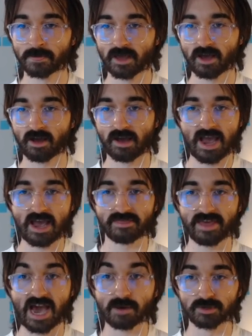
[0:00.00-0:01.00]
and the
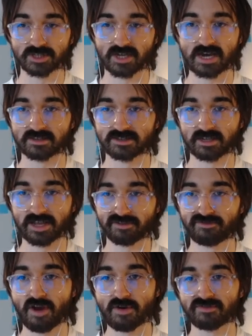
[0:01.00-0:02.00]
output sizes are like
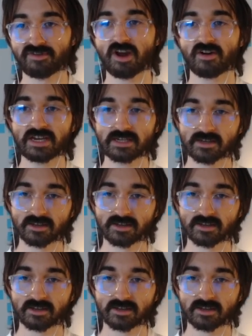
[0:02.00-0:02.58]
very varied,